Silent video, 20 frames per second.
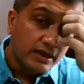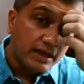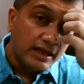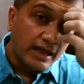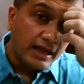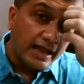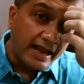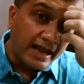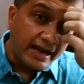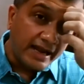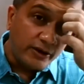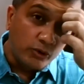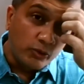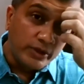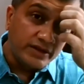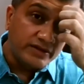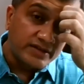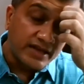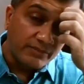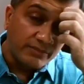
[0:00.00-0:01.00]
and doing
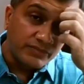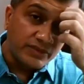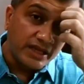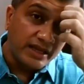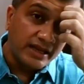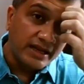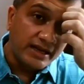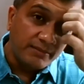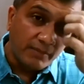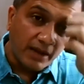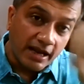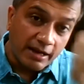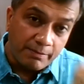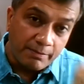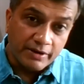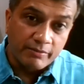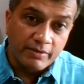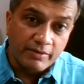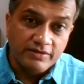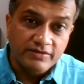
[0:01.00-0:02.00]
something in my
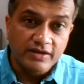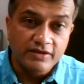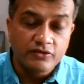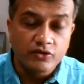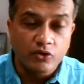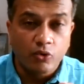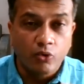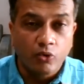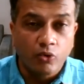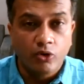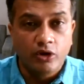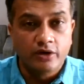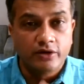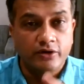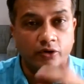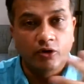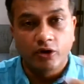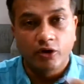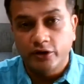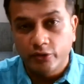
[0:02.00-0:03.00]
premises or
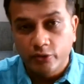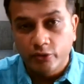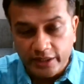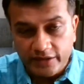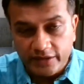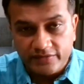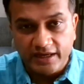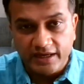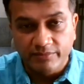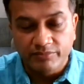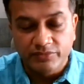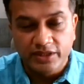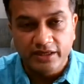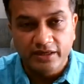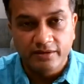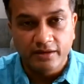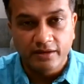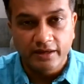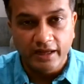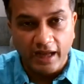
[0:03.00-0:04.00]
not doing
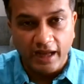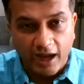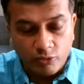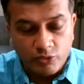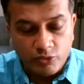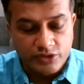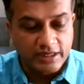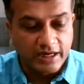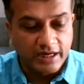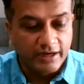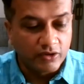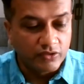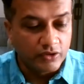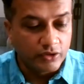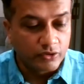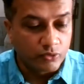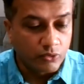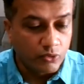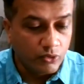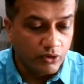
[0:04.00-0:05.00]
something outside on the
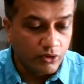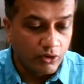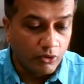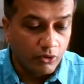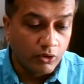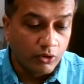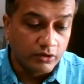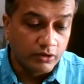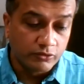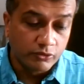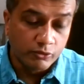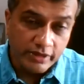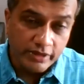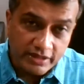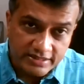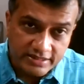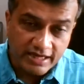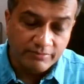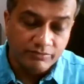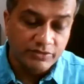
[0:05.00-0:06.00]
road or doing
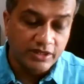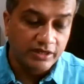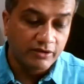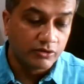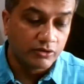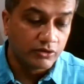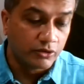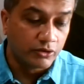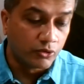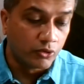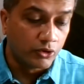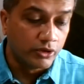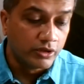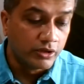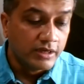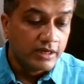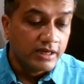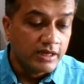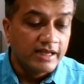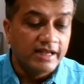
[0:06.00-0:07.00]
something on the road
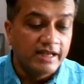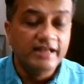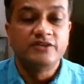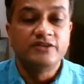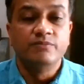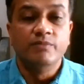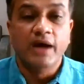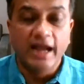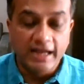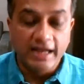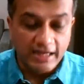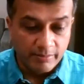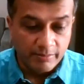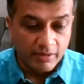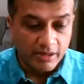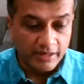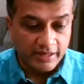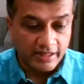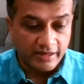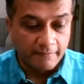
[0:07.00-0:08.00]
is my
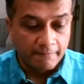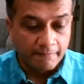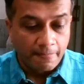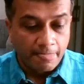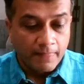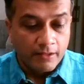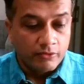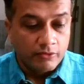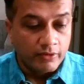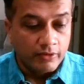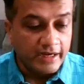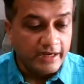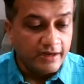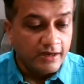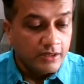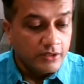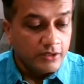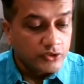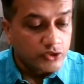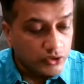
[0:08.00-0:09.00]
liberty, right?
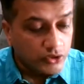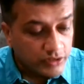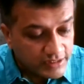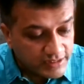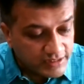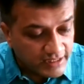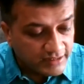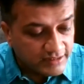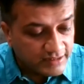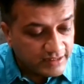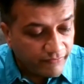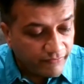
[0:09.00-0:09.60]
So this is the